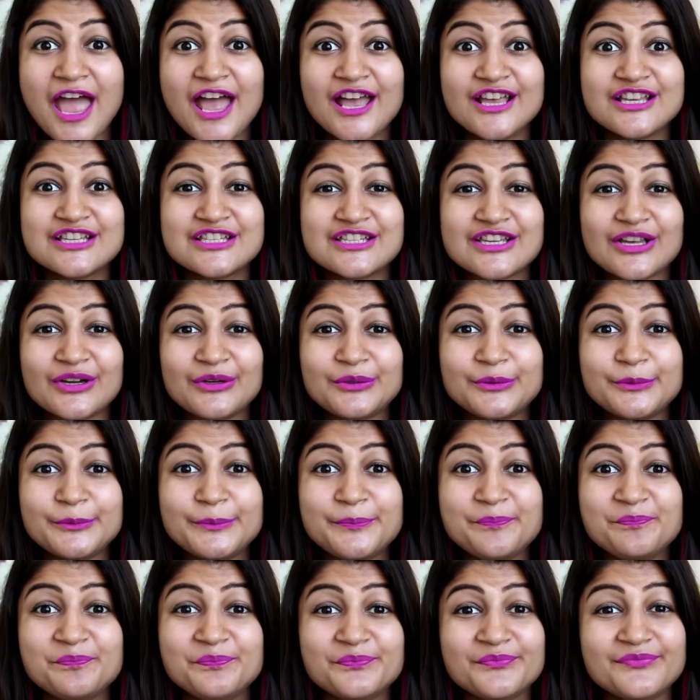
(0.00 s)
So
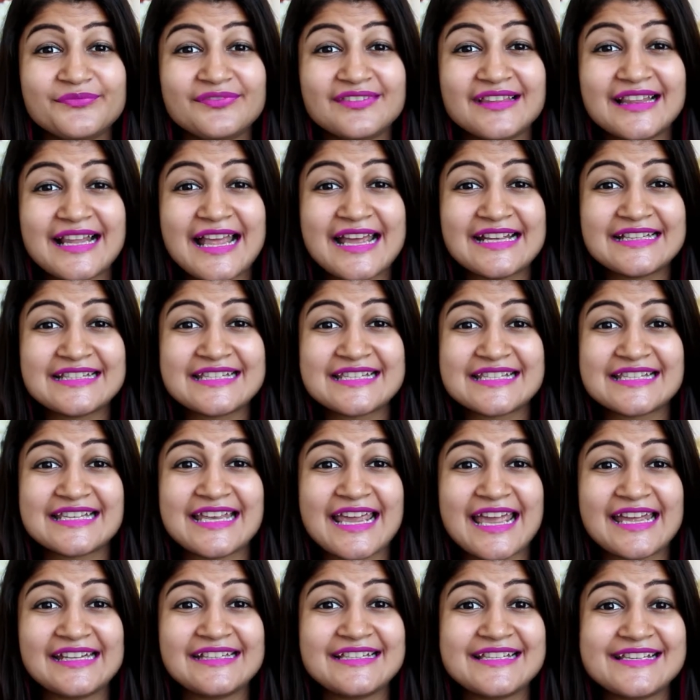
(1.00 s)
let's
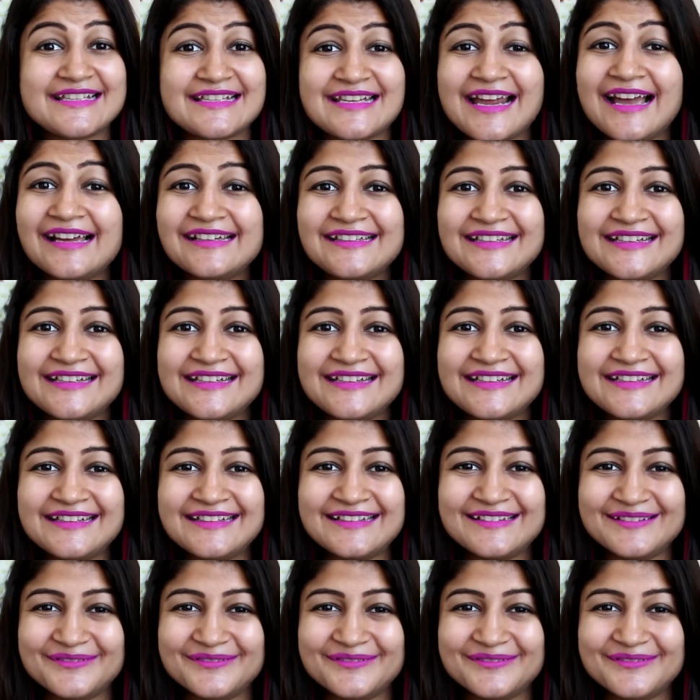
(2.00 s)
get started.